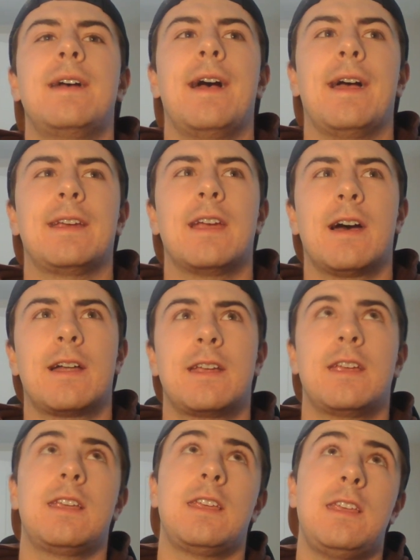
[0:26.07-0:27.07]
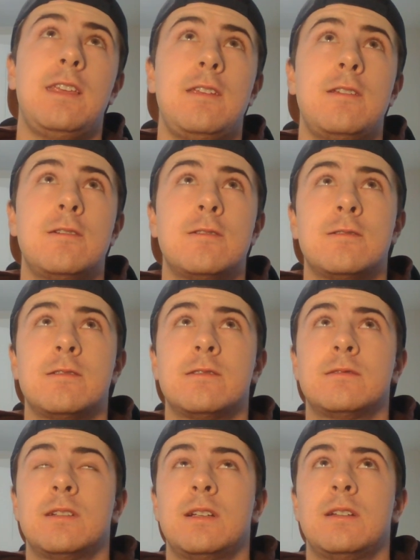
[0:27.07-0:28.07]
I got it
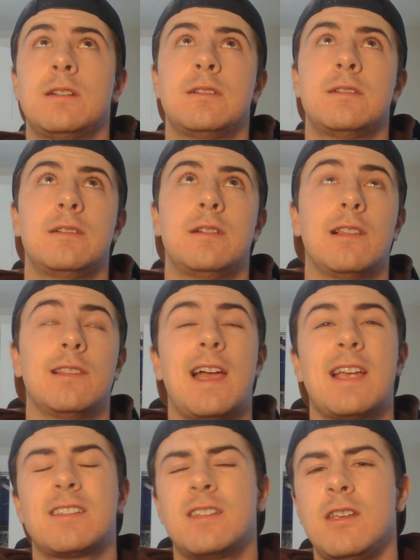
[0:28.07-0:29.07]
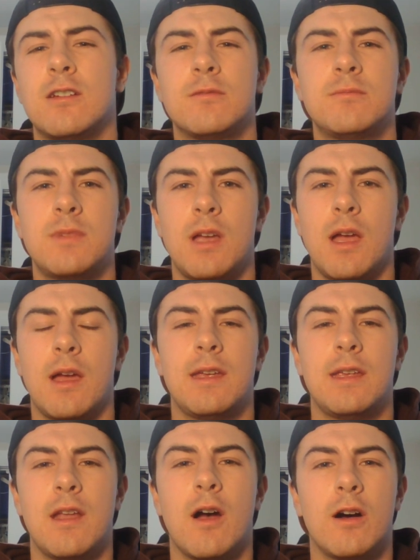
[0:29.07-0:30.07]
here last year
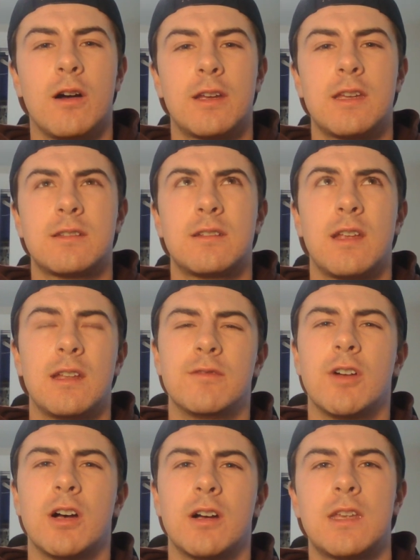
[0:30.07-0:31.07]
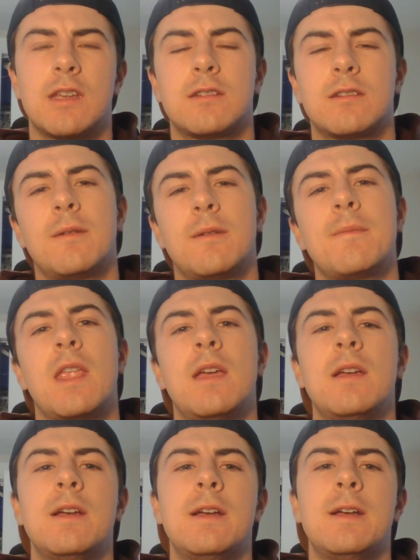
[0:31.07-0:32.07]
in August, end of August.
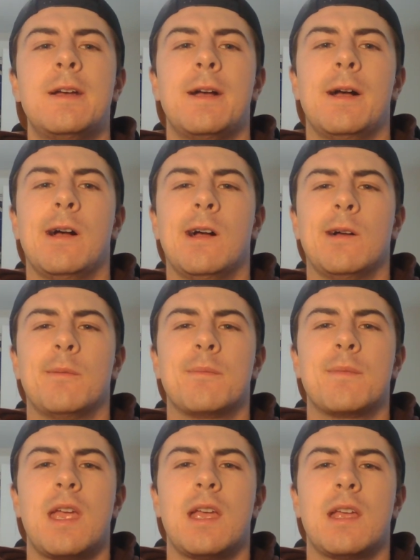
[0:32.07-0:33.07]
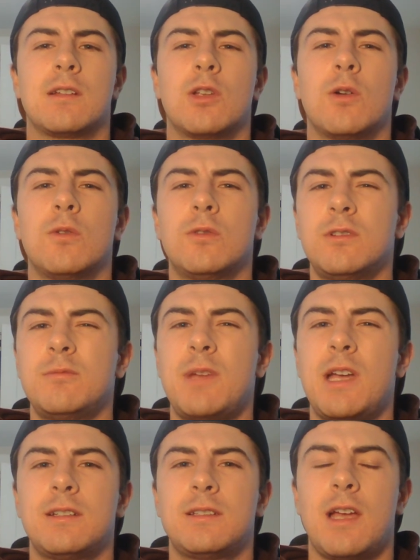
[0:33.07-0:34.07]
And total
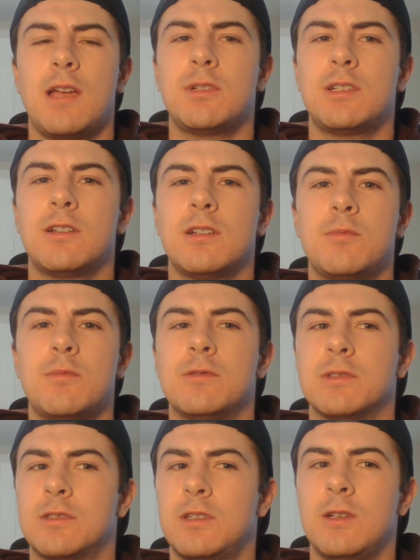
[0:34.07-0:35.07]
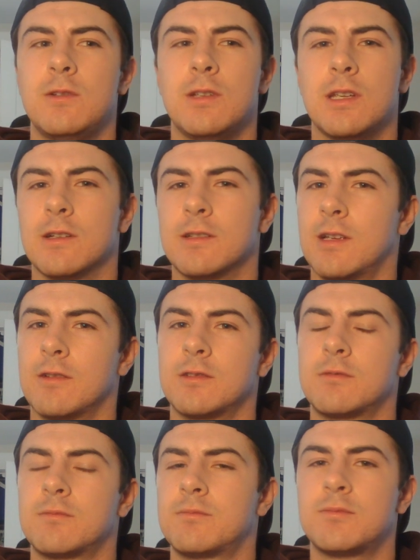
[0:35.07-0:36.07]
amount of time it took me was 2 years. I
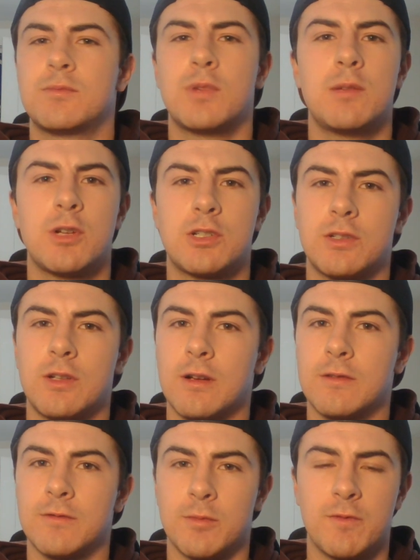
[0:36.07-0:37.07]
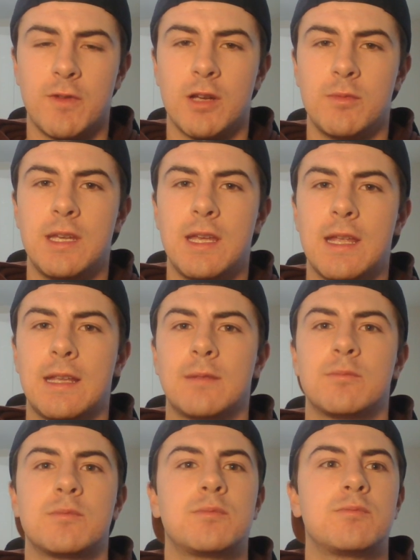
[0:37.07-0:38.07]
was pretty much starting from the very
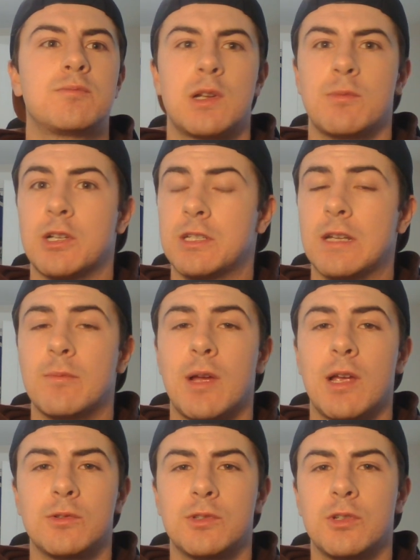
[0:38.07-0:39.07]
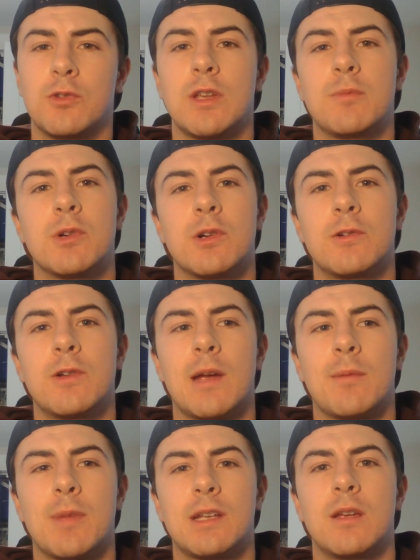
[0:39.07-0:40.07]
beginning. Pretty much did my whole degree
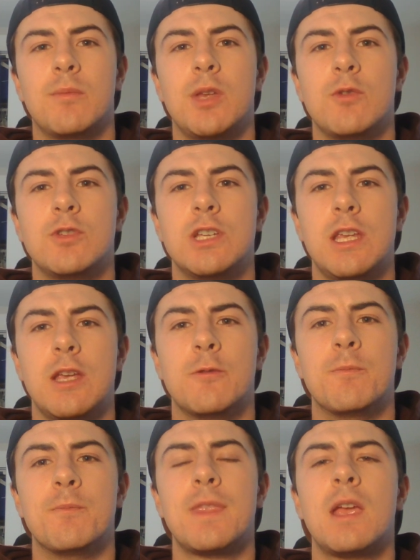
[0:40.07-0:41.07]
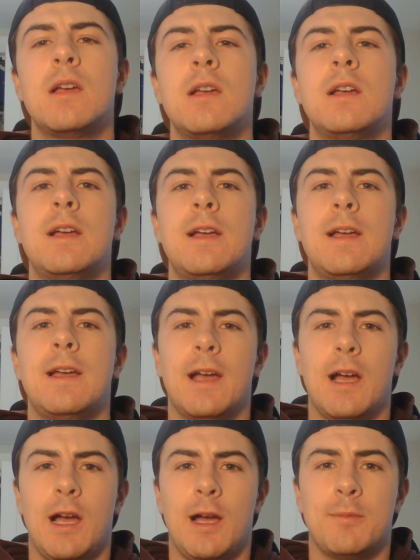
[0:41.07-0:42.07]
program at WGU,
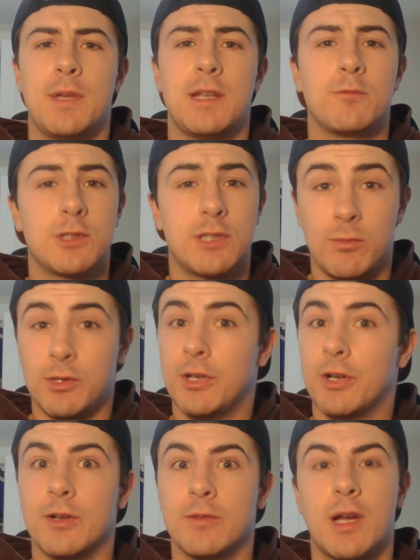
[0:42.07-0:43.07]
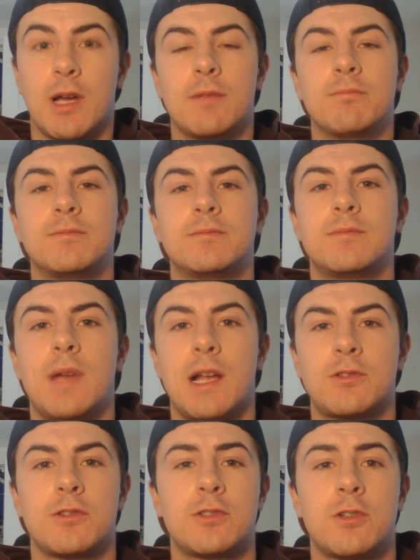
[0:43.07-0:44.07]
and was able to earn my
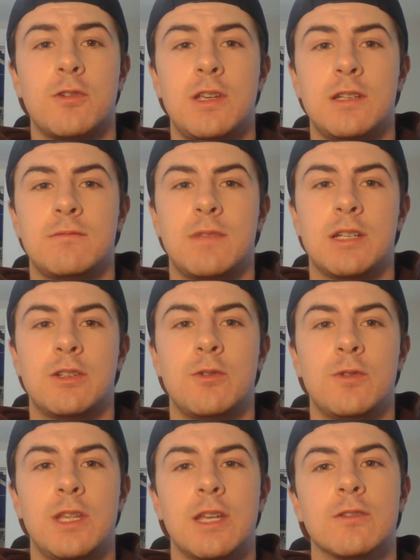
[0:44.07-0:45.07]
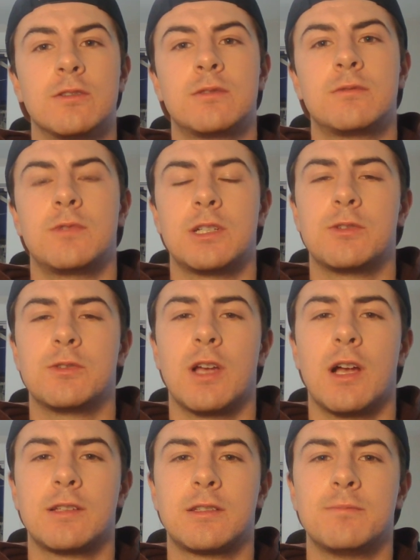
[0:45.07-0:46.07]
bachelor's degree in 2 years, which was
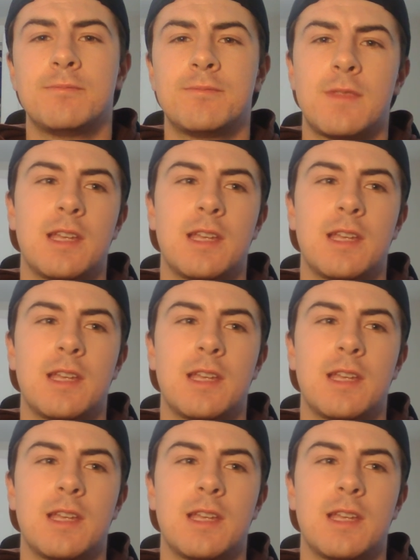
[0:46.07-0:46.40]
awesome.